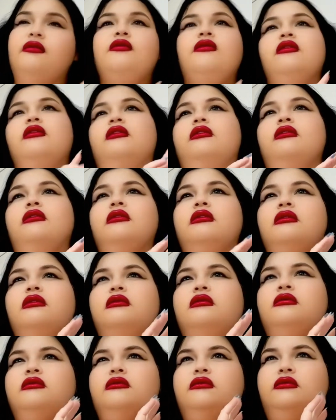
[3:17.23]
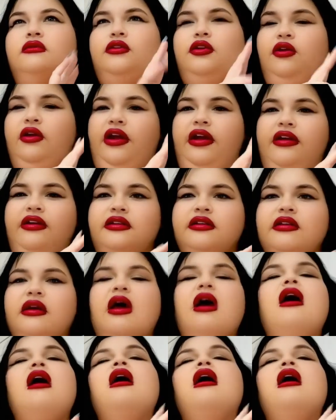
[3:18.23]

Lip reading: for two days.